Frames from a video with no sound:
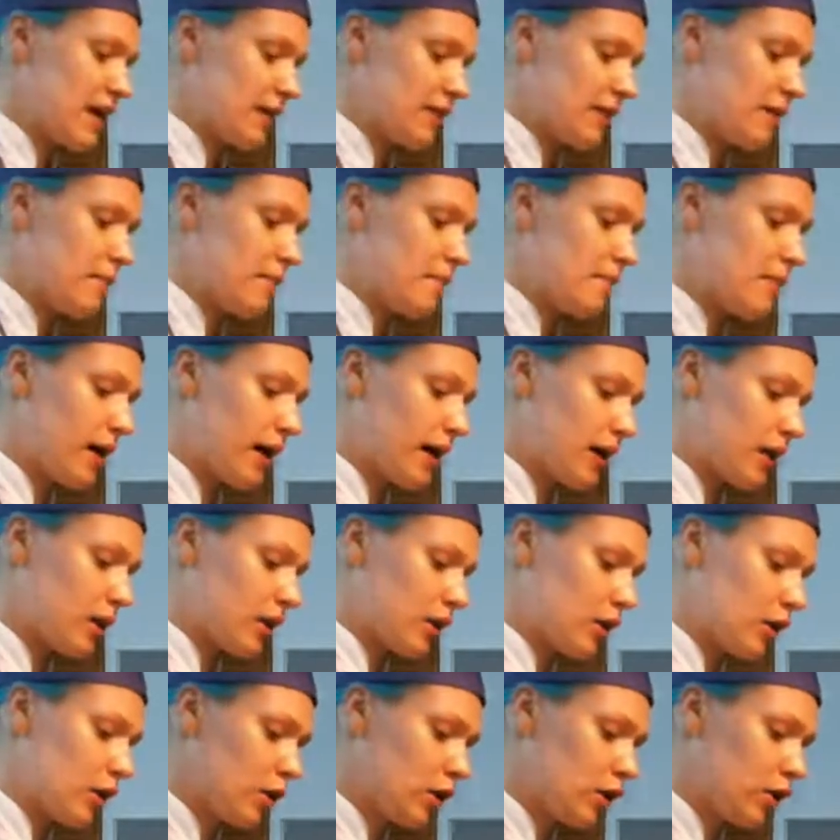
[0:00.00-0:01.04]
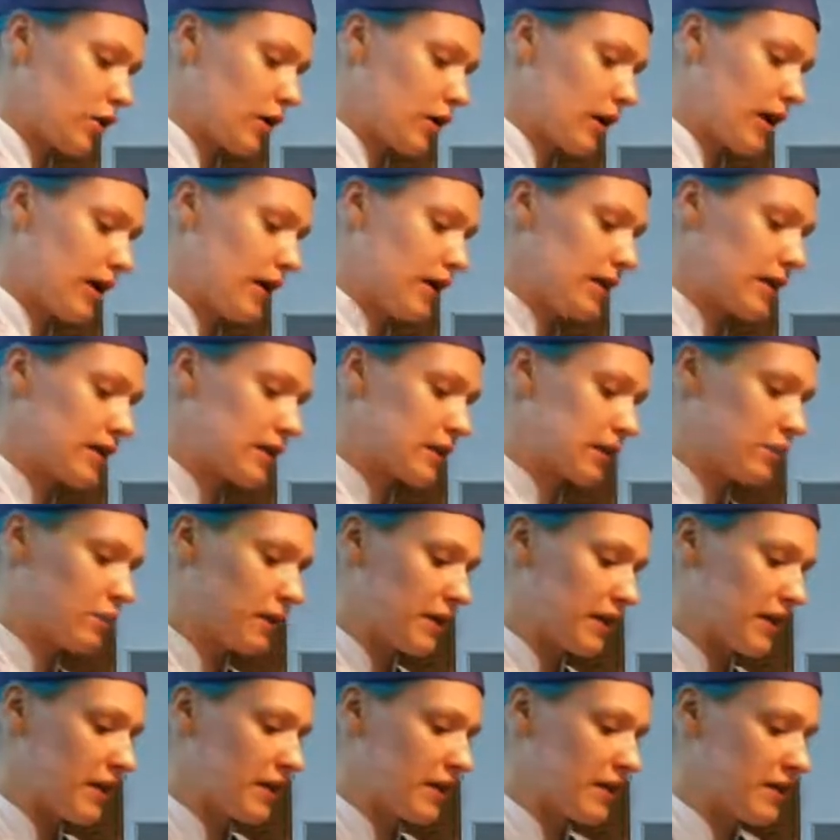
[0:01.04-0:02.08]
They might look a little
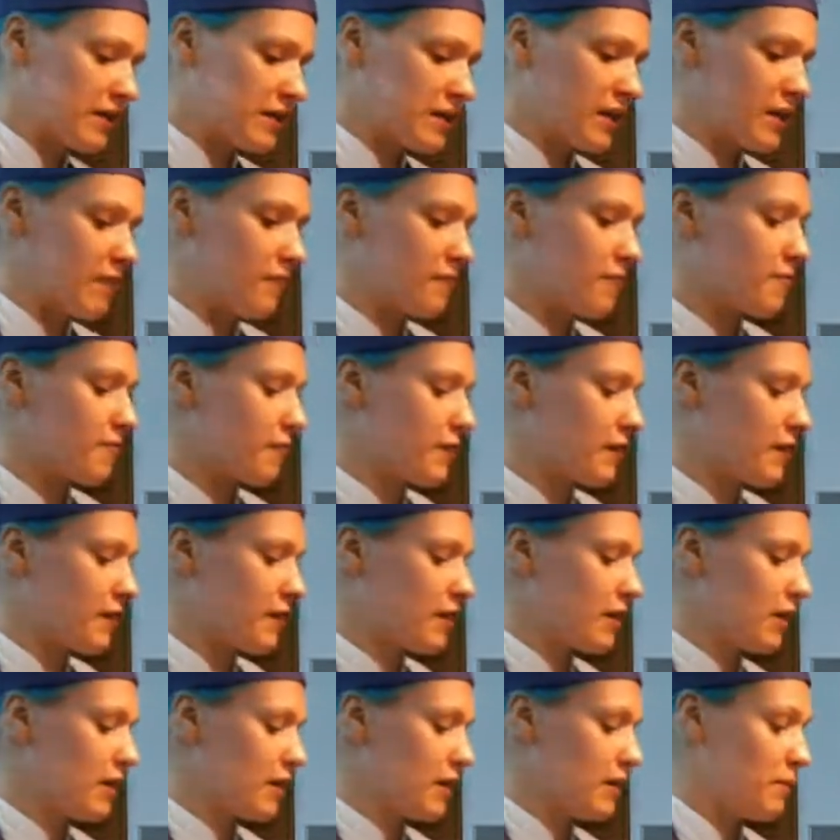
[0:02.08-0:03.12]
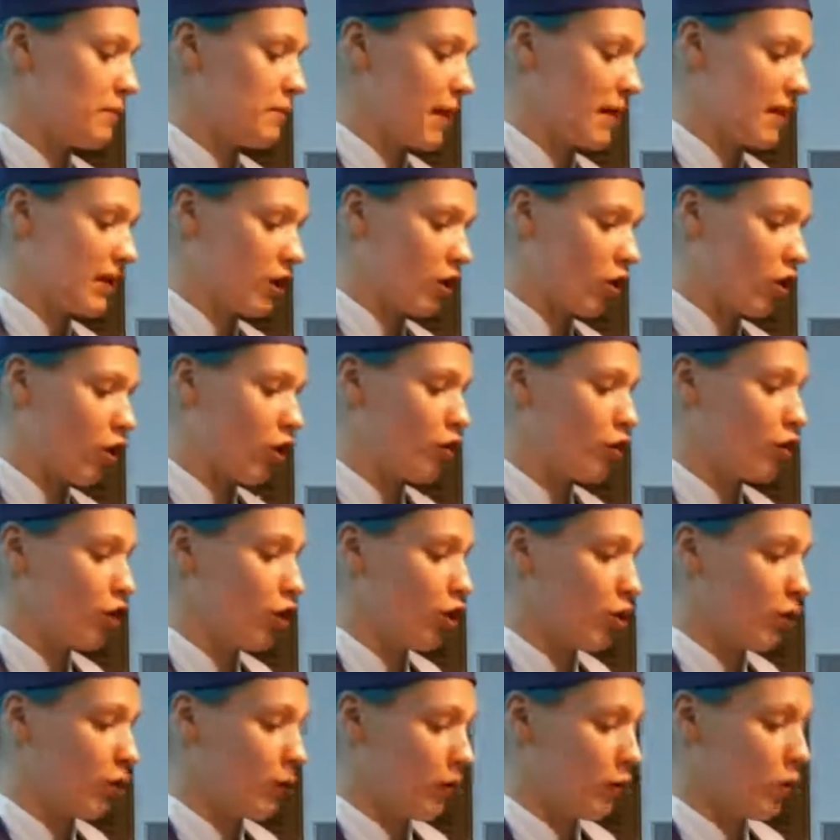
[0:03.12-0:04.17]
bit different depending on
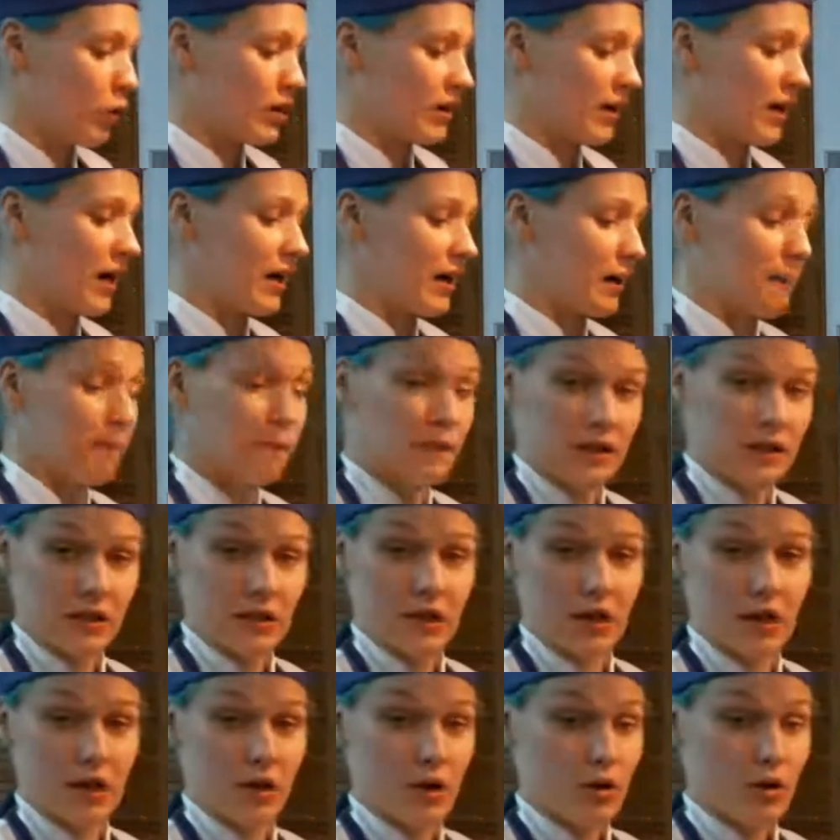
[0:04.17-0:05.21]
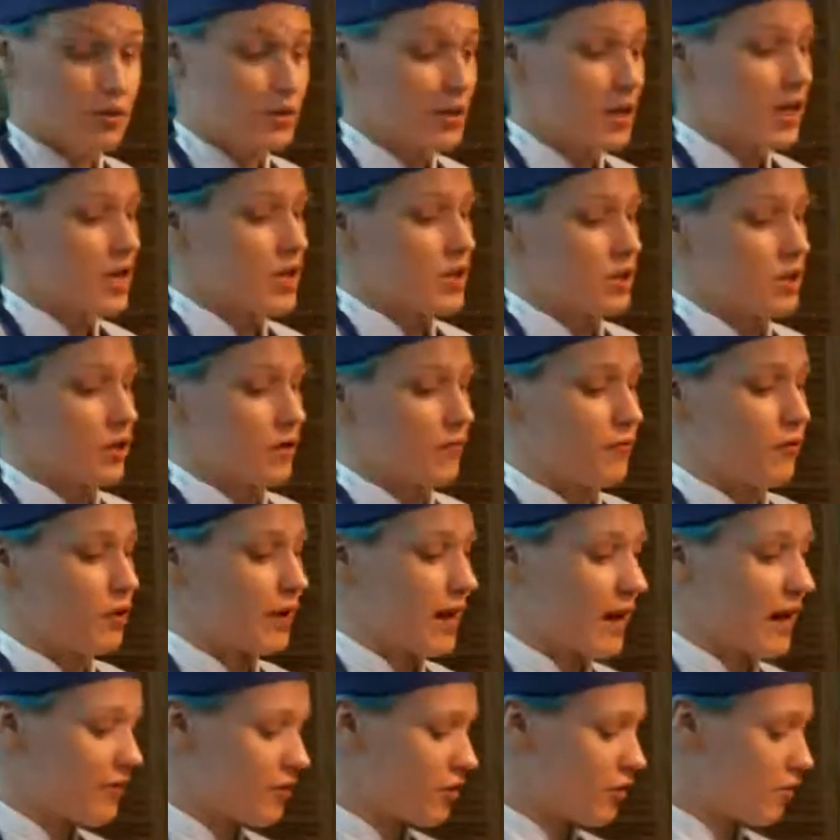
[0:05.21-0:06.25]
what kind of milk you use. So if you
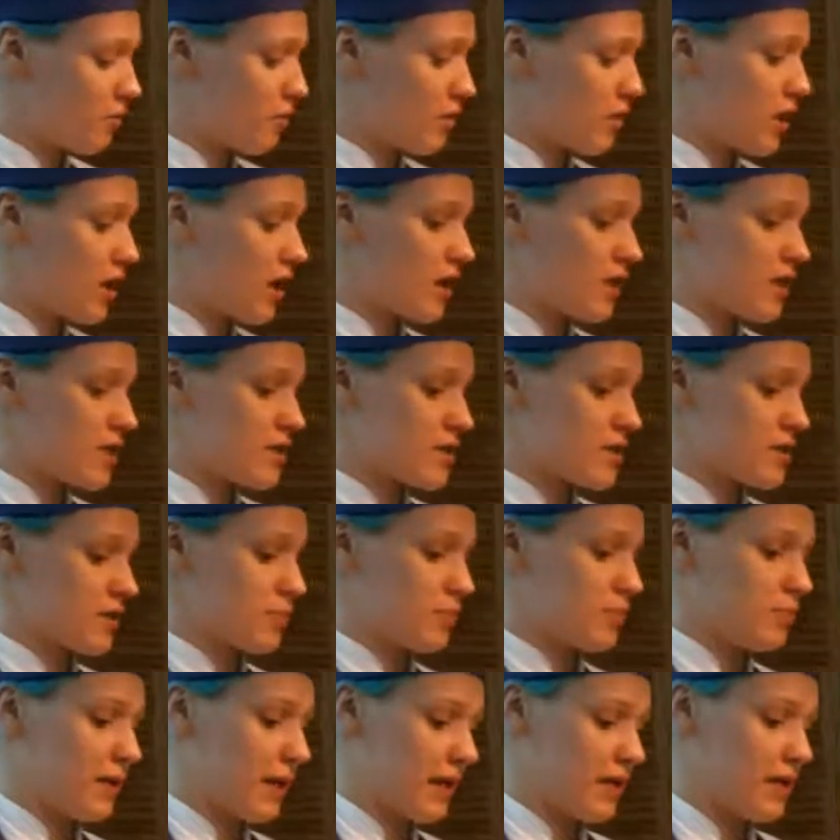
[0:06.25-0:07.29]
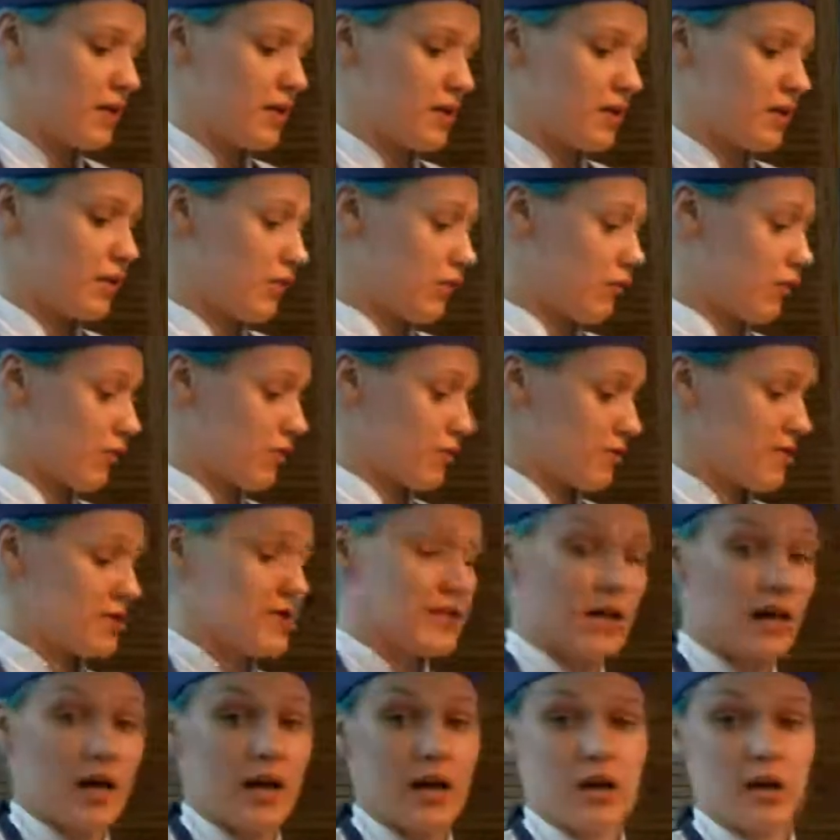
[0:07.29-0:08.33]
left your bananas blend for a
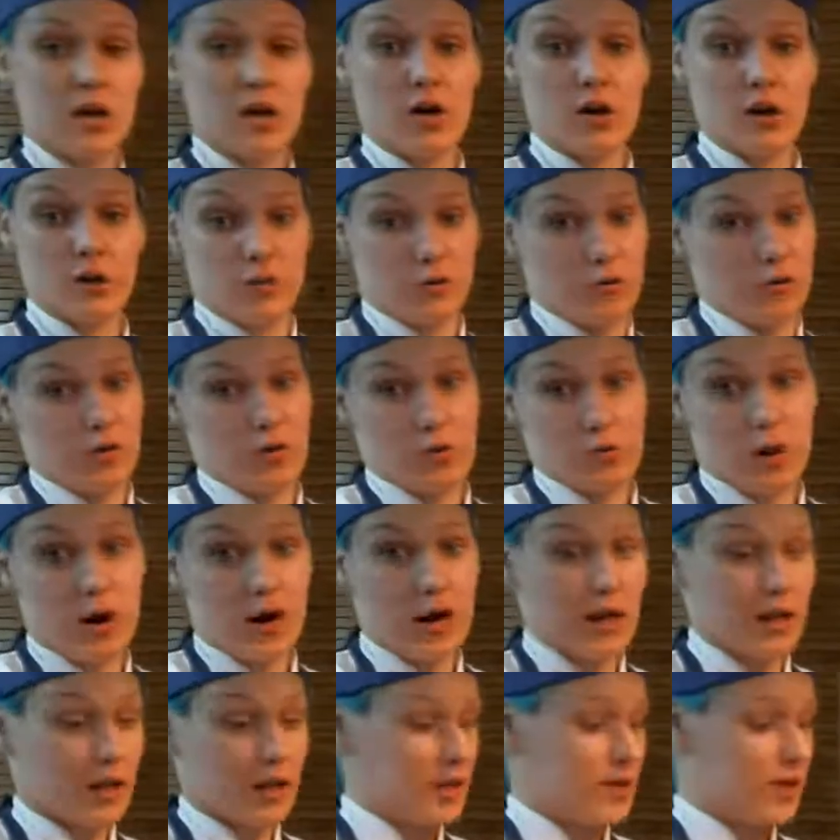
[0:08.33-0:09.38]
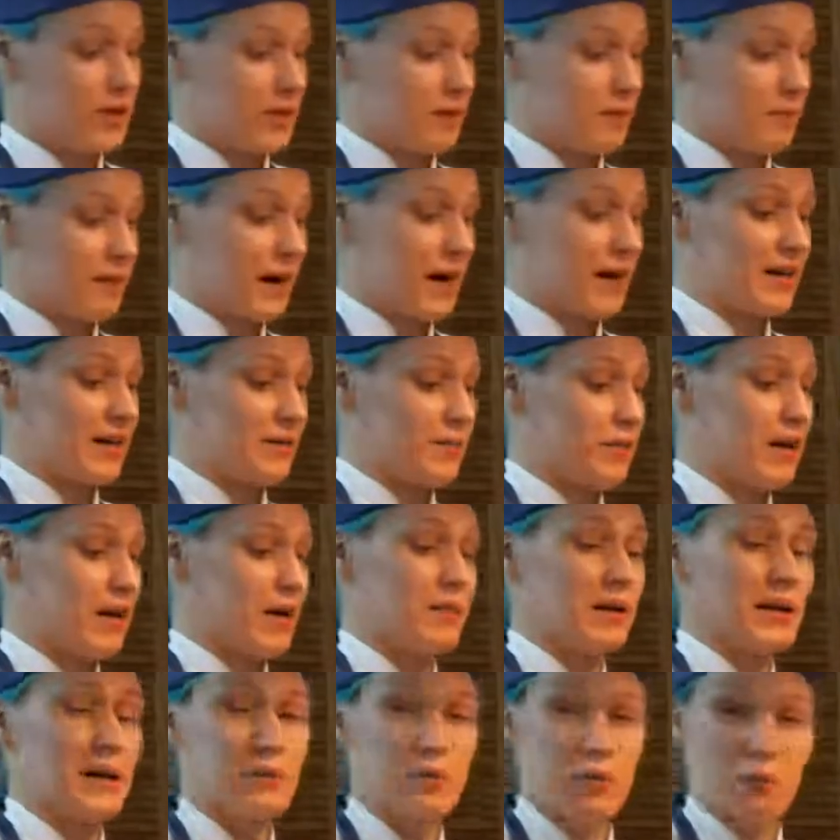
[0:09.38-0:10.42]
side for a while, it might
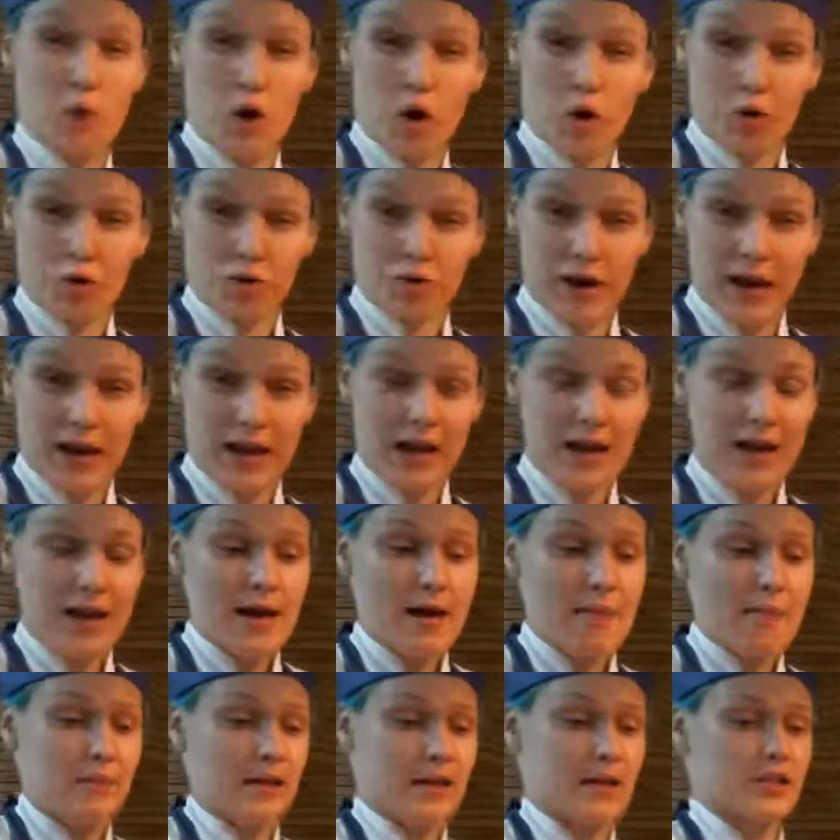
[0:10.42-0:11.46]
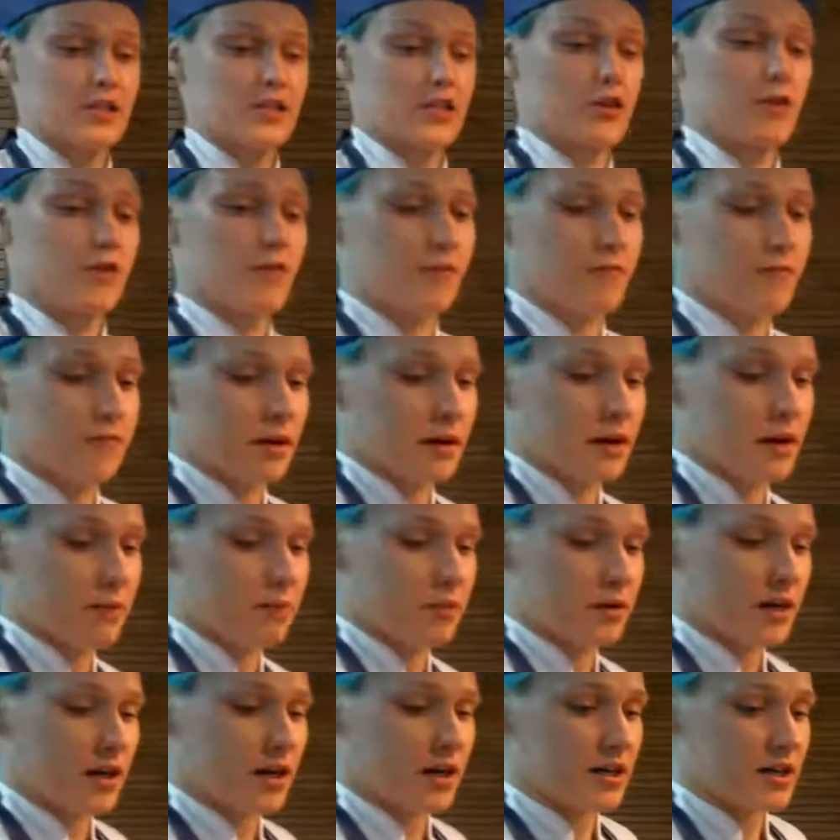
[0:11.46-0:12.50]
become a little bit more gray because of
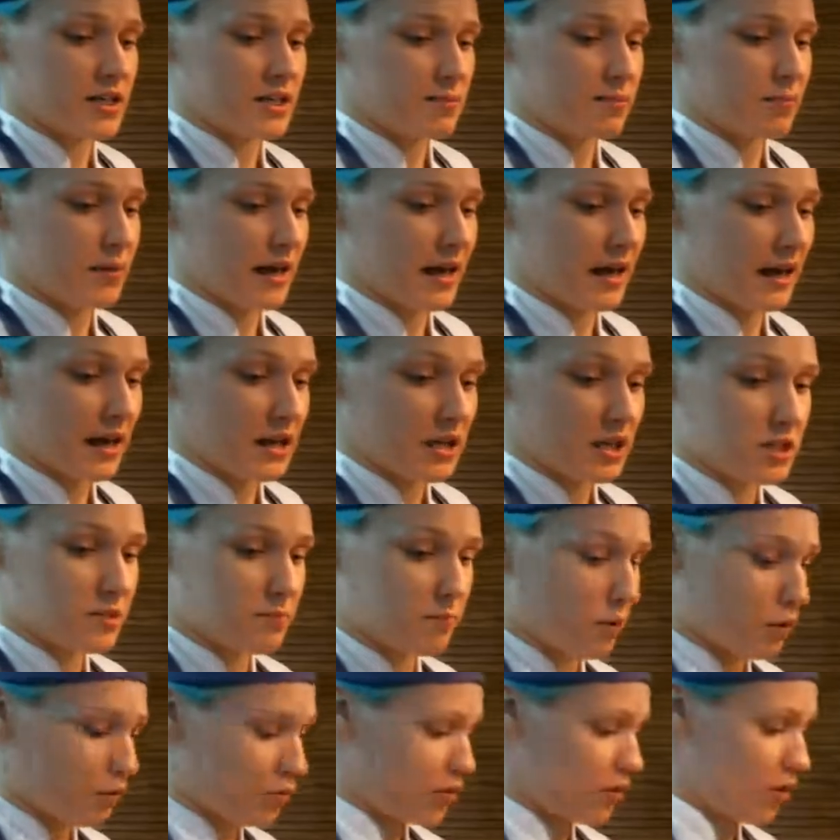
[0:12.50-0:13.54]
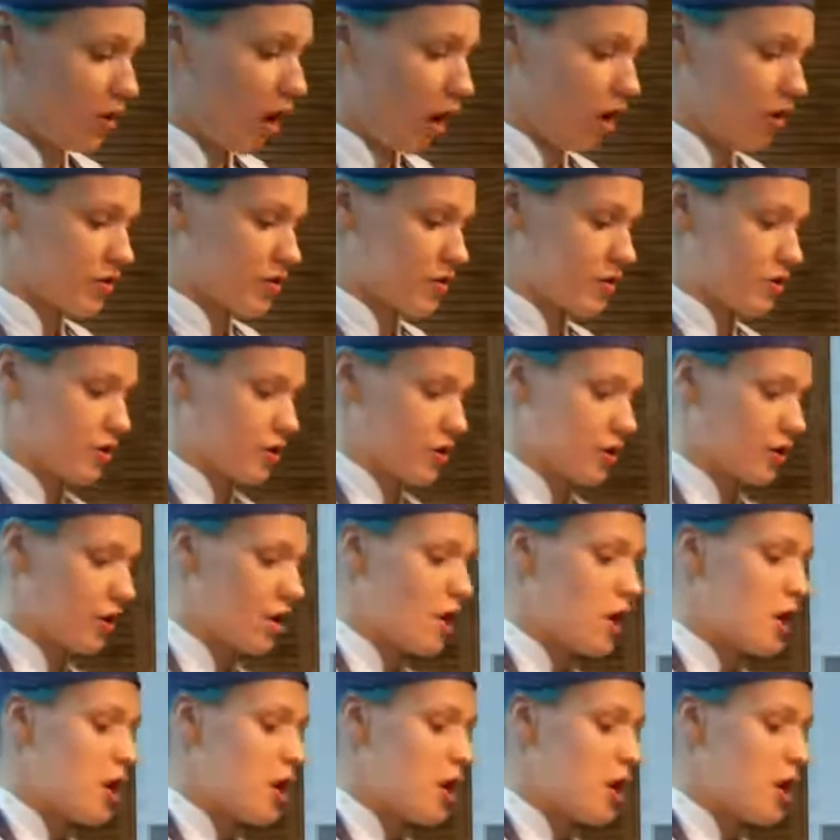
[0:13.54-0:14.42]
bananas being exposed to oxygen.